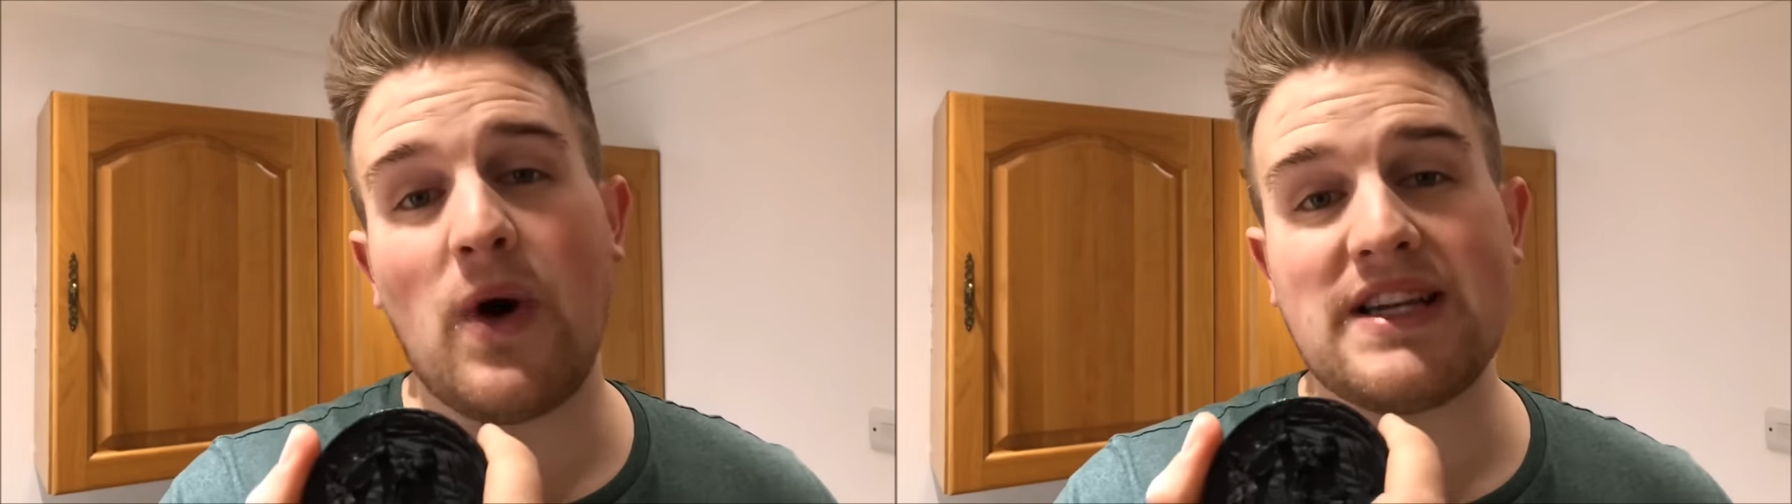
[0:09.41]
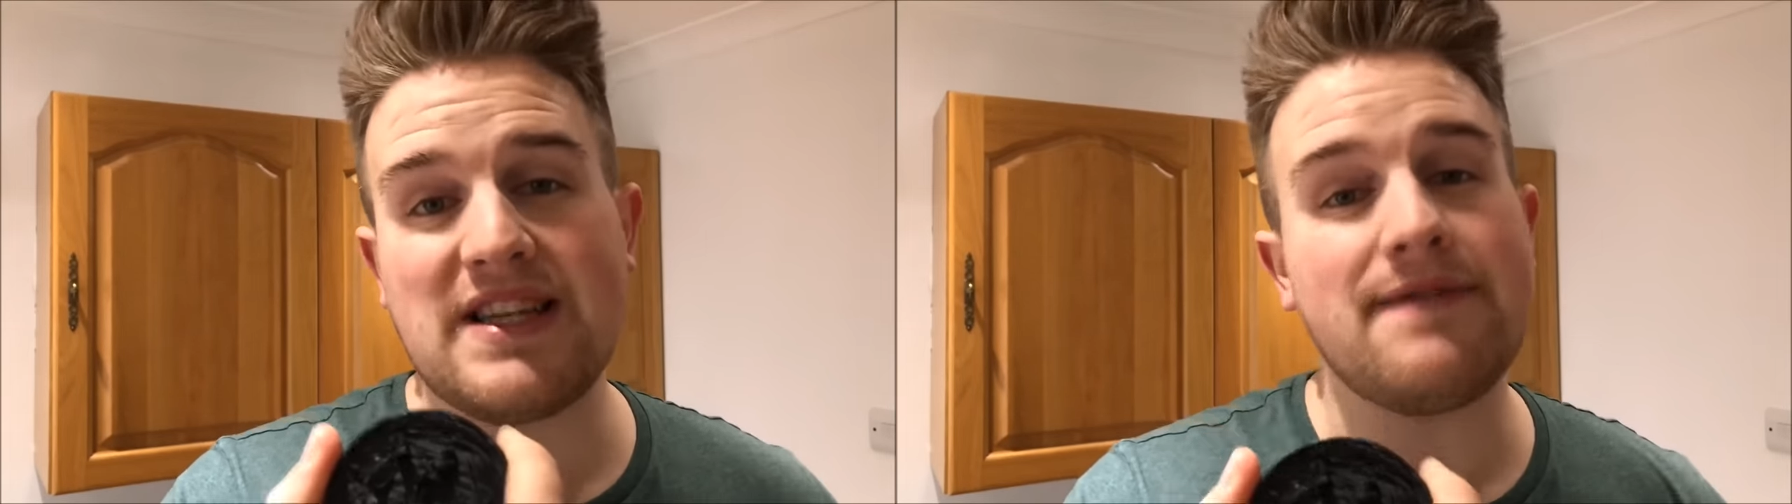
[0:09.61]

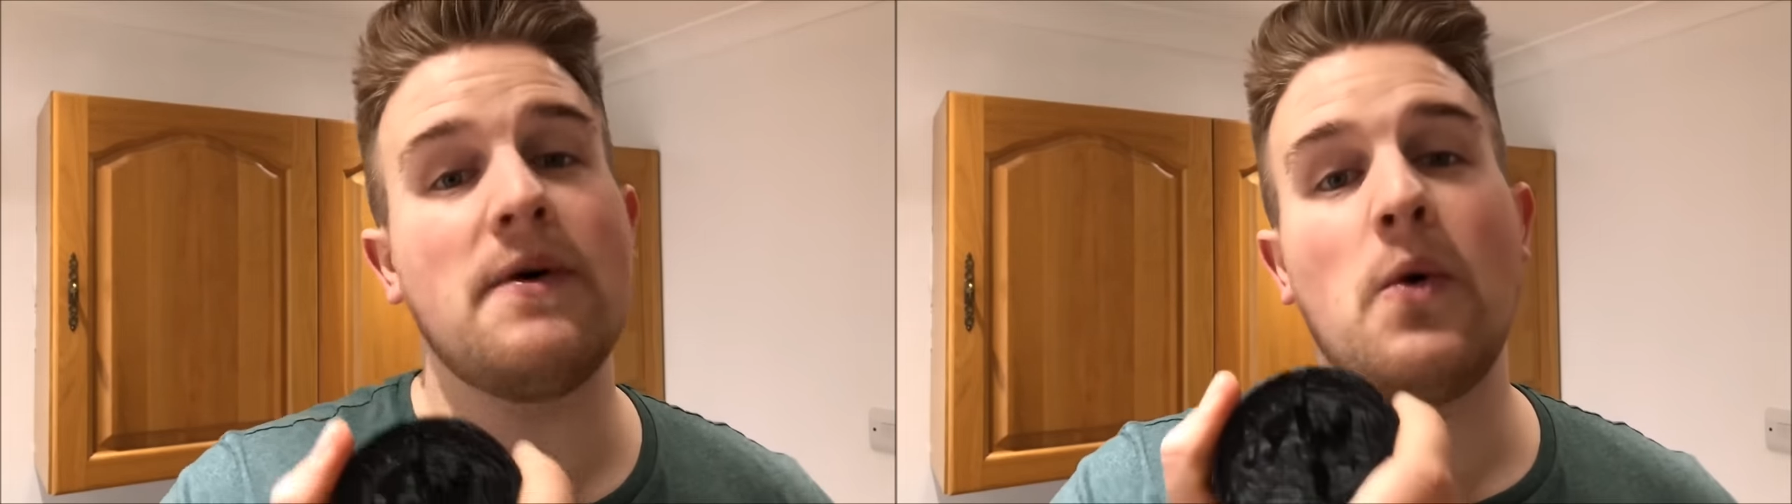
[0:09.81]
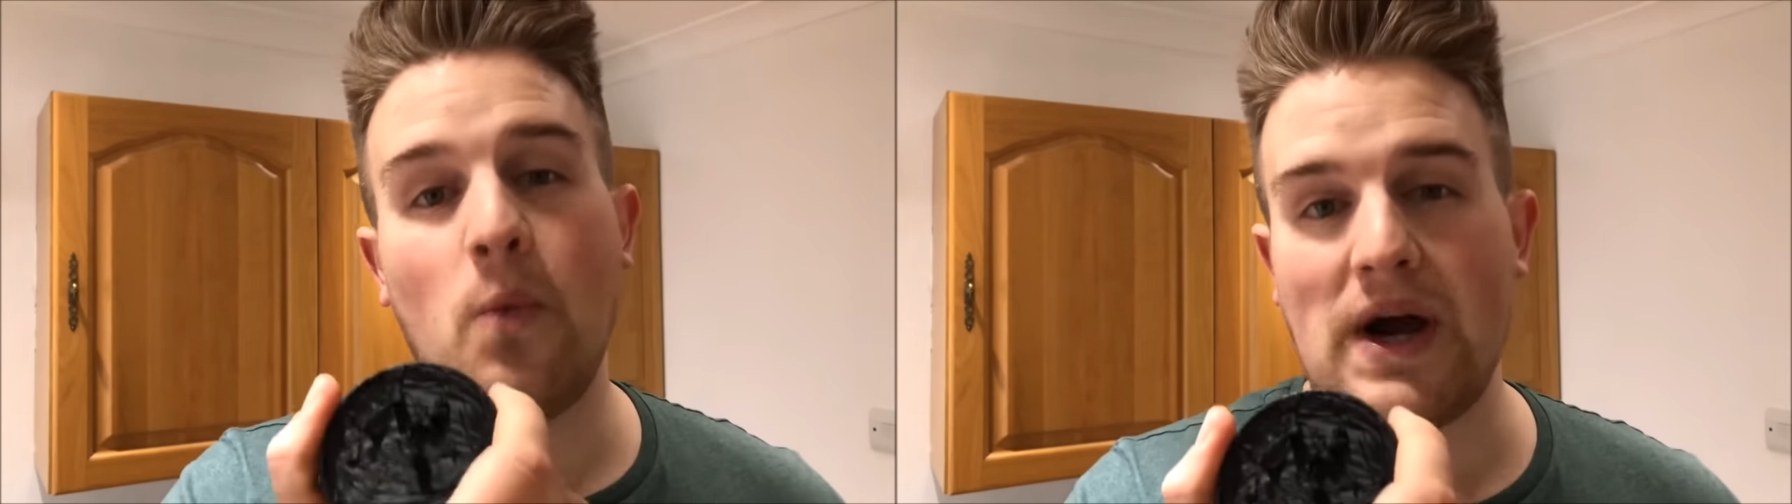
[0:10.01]
white
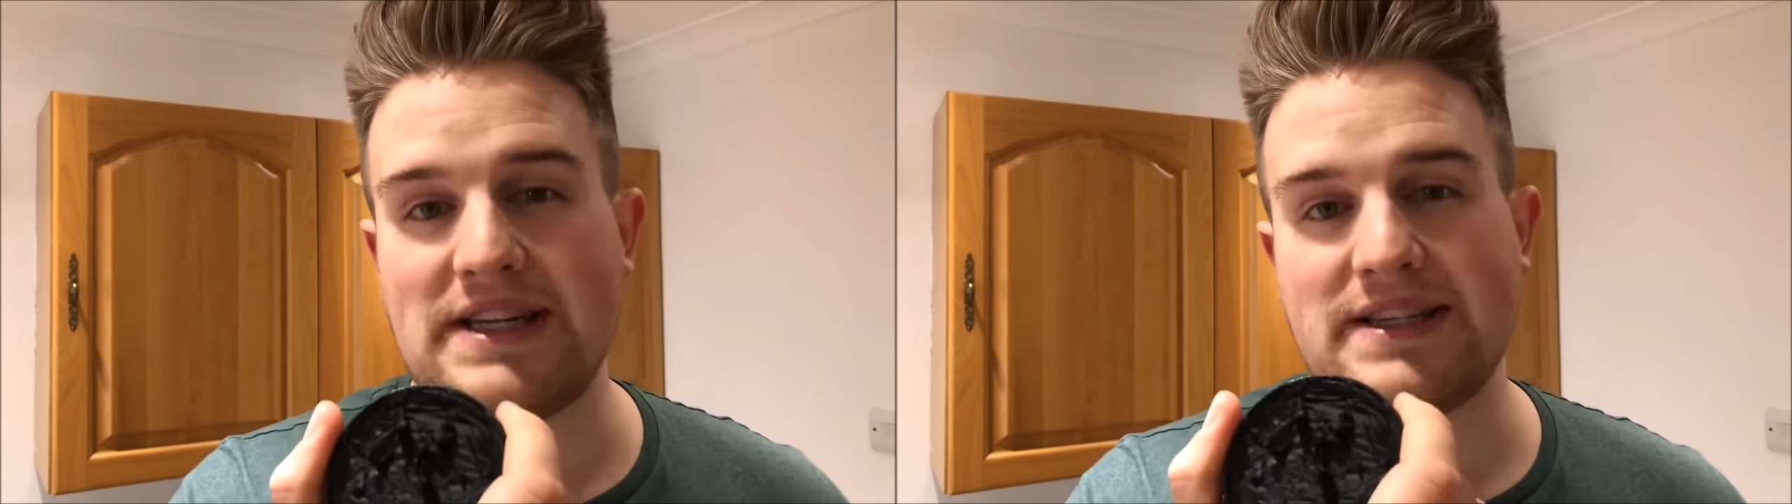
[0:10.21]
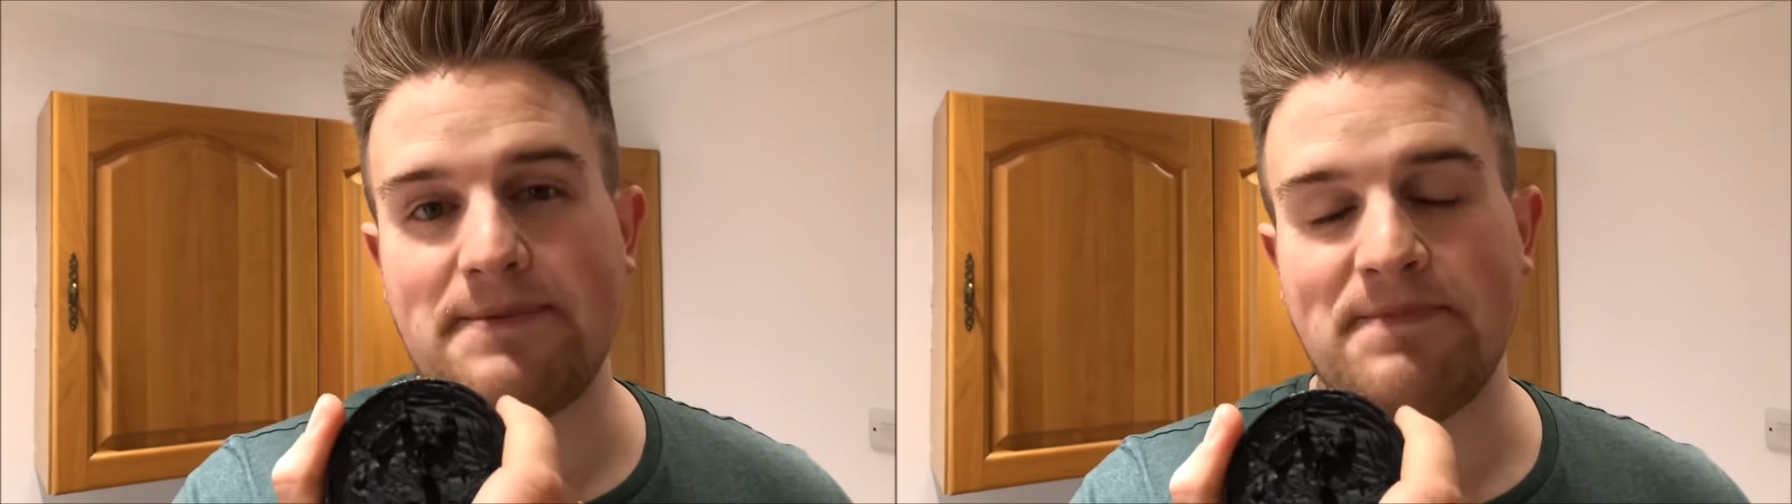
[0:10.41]
teeth
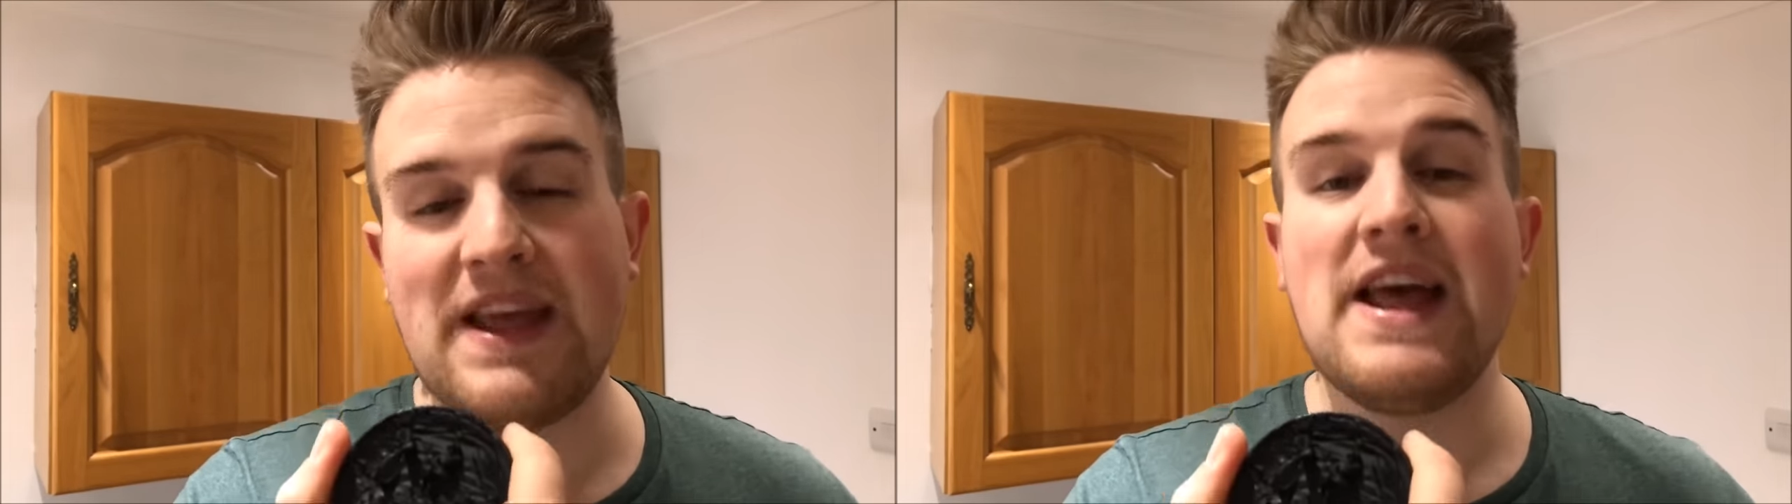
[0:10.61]
whiter.